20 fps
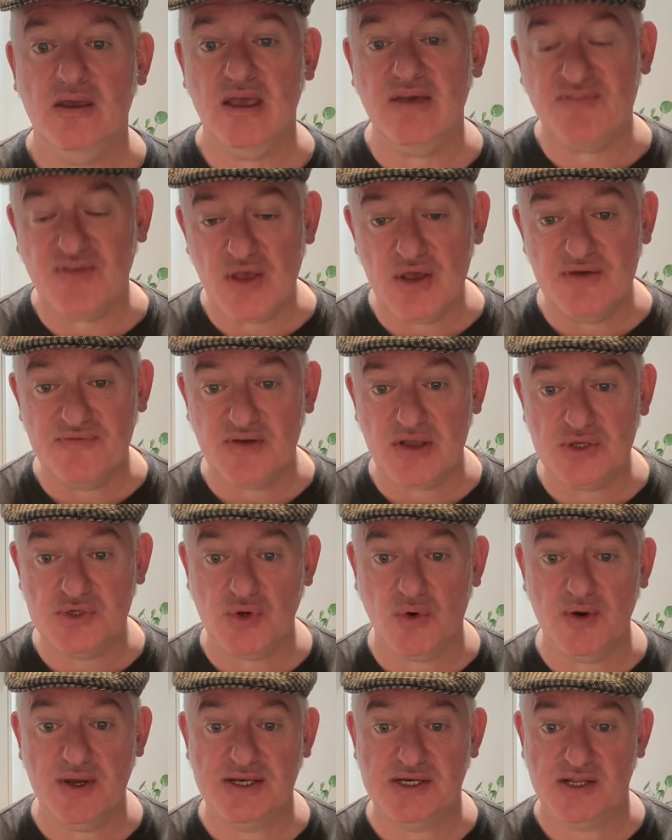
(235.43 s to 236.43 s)
If you've
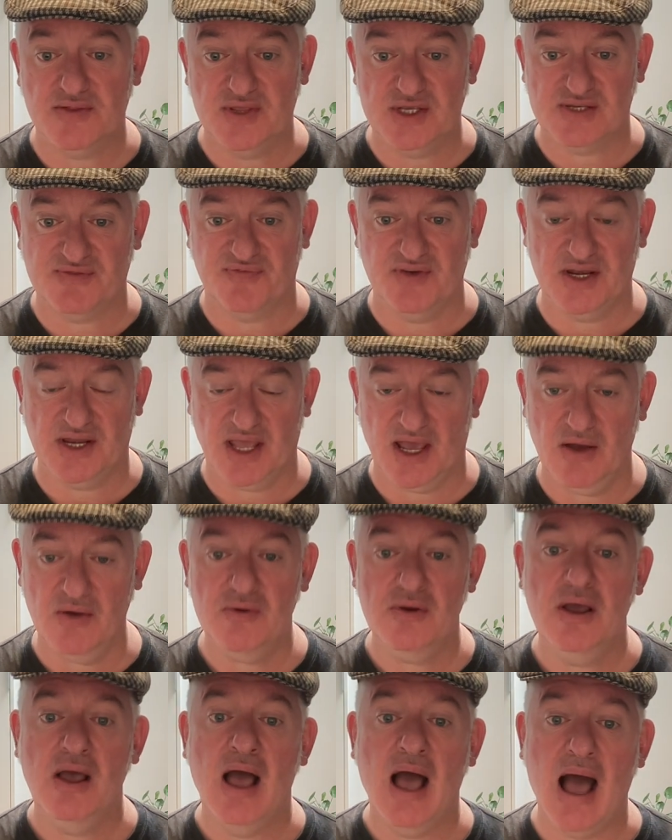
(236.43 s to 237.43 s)
enjoyed this
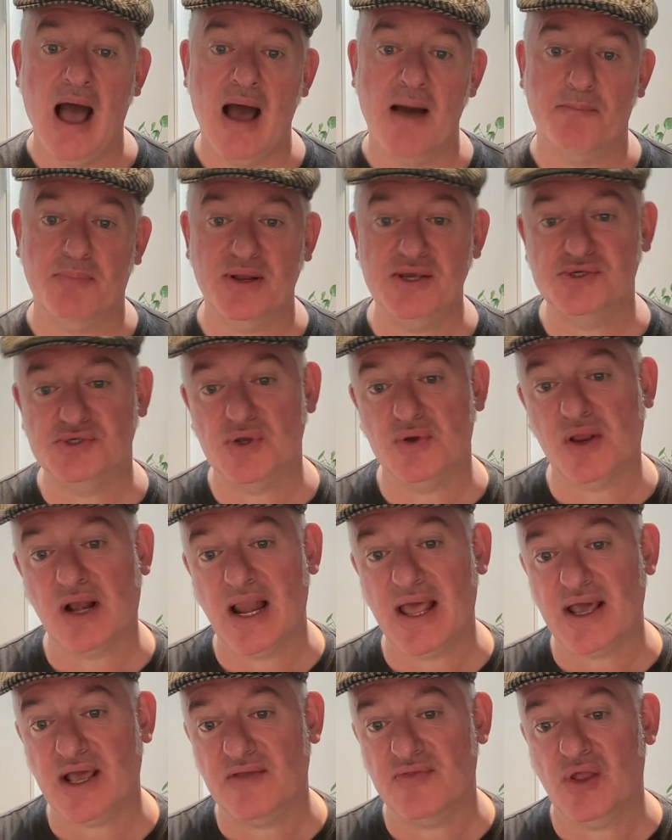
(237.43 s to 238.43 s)
video, uh, please do
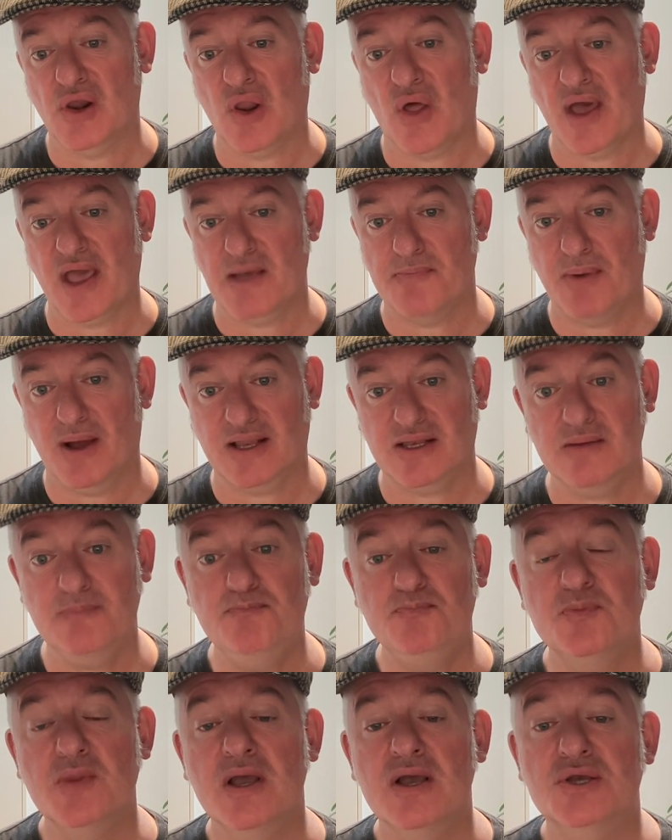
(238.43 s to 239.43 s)
click the like
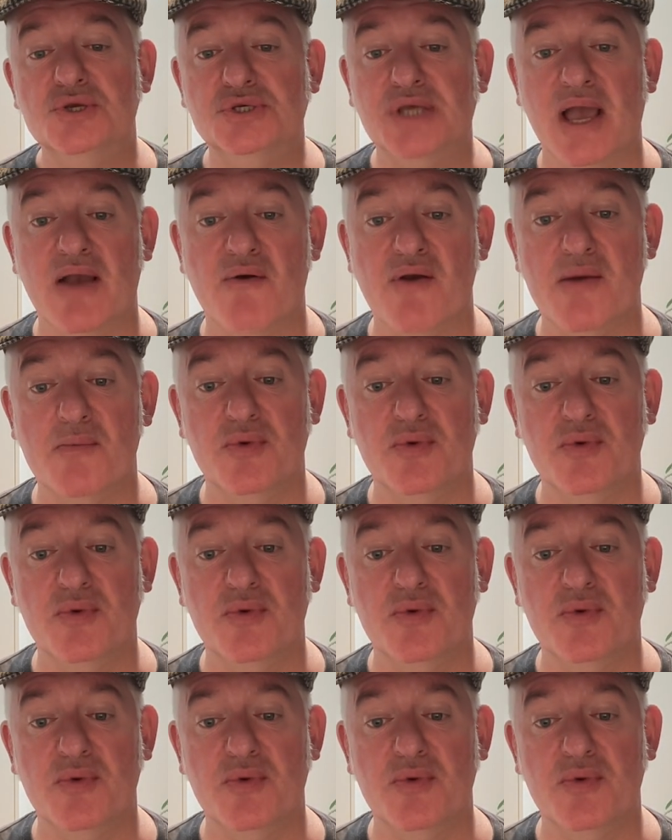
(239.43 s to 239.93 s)
button, share